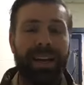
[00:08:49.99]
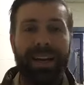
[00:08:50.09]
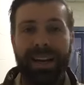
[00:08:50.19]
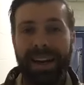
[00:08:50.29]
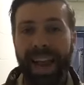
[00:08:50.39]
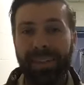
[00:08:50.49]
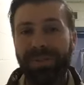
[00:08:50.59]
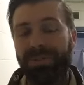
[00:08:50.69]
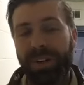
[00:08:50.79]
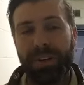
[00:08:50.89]
uh, have
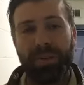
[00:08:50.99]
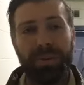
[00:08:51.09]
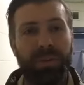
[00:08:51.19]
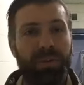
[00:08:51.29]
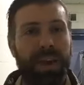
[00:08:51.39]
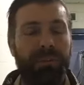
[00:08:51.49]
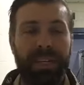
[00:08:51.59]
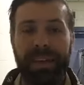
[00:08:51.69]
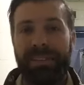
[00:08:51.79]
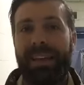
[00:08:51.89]
some dinner with your family,
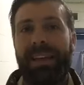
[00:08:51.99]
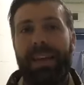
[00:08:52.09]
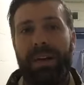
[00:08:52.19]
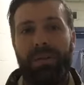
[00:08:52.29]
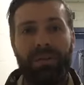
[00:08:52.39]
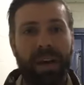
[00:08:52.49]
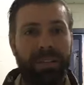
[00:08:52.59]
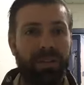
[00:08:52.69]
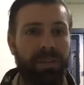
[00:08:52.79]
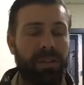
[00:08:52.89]
and then head out for
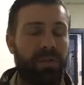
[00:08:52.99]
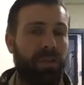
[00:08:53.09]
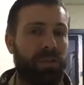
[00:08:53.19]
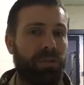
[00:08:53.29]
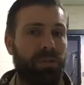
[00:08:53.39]
estimates if you're still